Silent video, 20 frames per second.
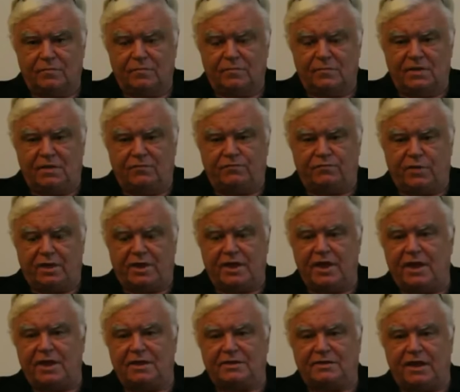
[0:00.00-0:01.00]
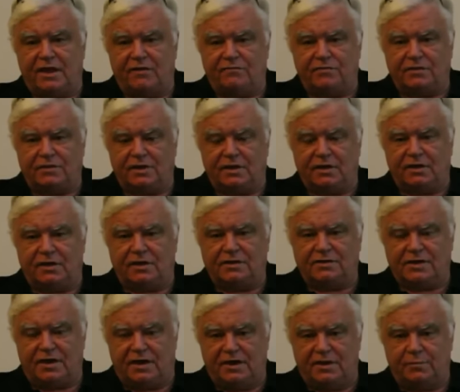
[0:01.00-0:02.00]
If we can't get to everything in
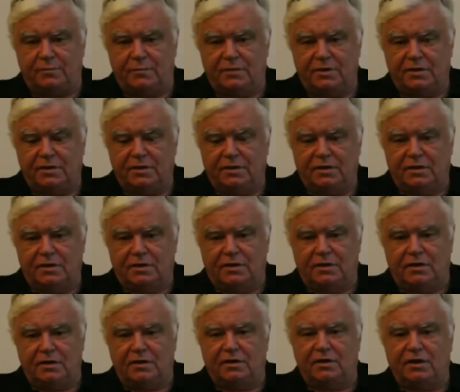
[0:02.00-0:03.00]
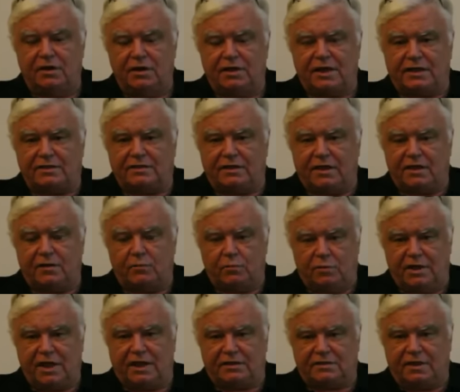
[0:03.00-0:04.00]
time, it'll get there. We'll
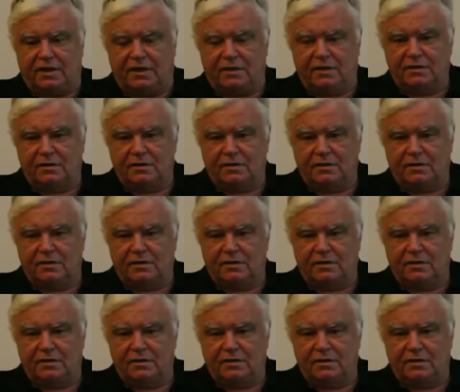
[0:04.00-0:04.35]
get there.